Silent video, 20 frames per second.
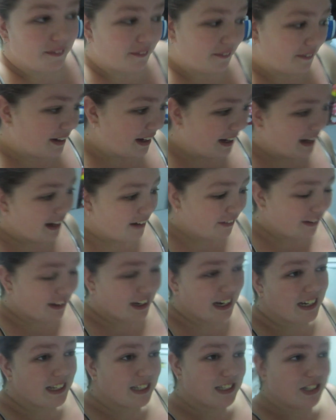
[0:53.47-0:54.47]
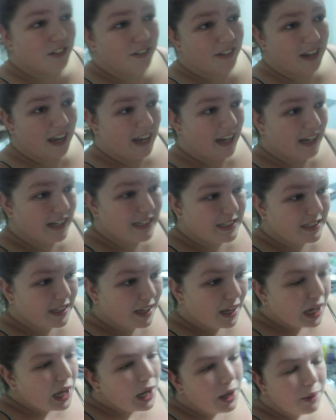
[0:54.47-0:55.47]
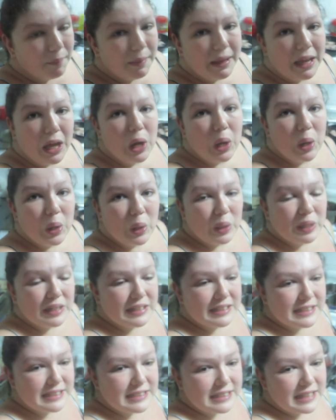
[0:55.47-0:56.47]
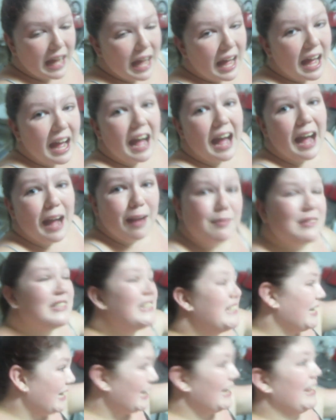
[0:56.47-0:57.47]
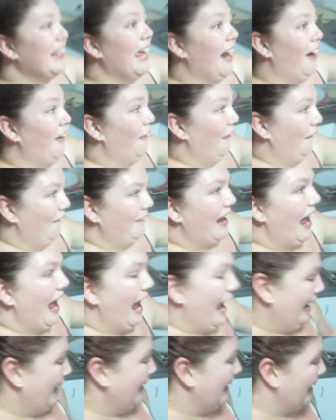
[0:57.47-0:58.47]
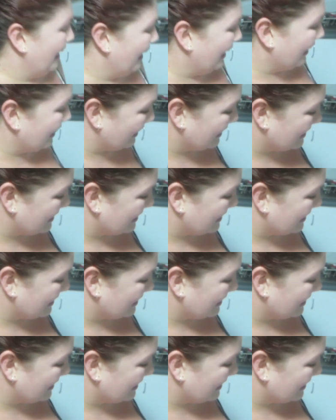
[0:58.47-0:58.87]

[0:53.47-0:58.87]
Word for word: I'm for the next two days because I'm there all day in